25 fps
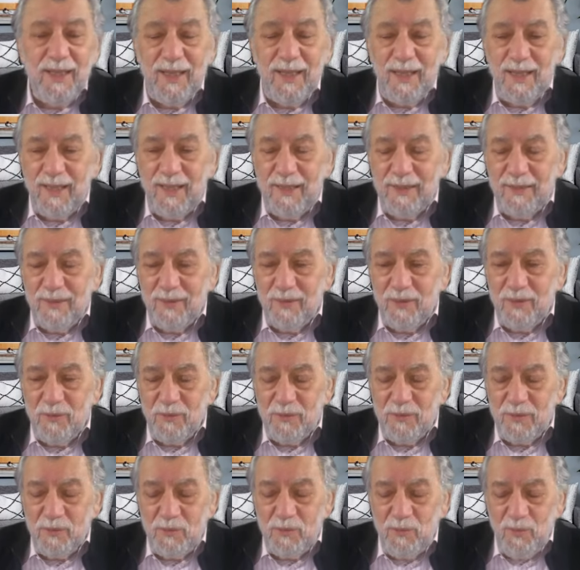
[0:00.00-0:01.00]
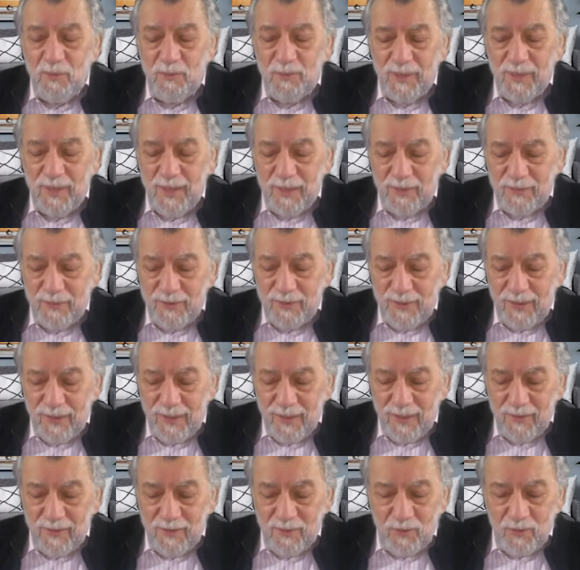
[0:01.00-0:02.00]
and there was a woman
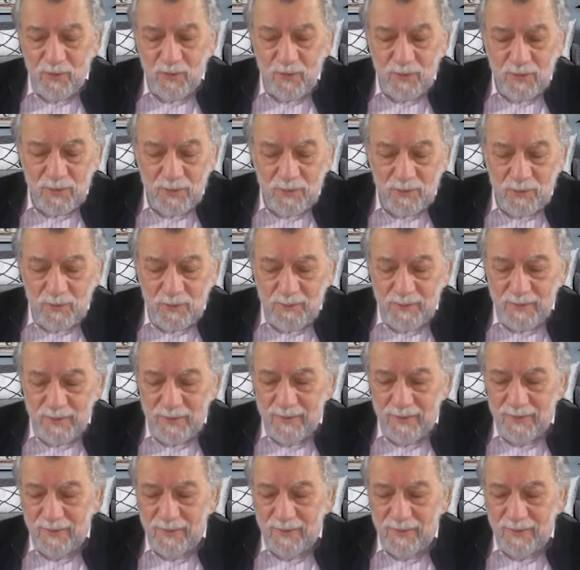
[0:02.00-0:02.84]
outside, an older woman,